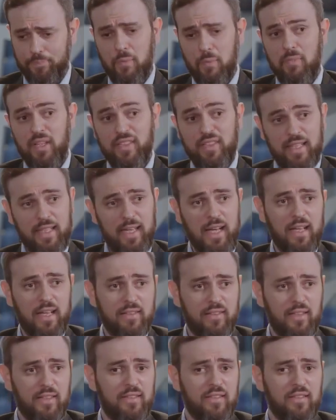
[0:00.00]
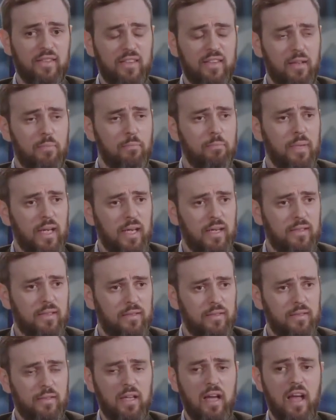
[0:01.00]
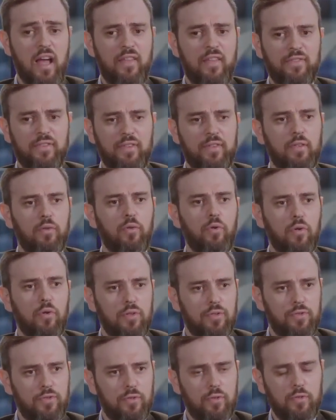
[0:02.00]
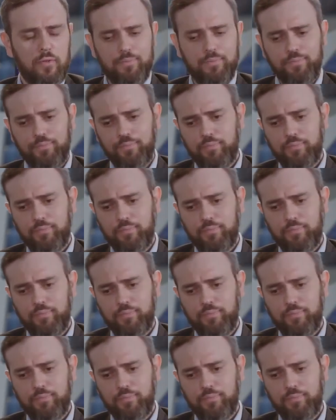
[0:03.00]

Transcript: mitigated that impact and also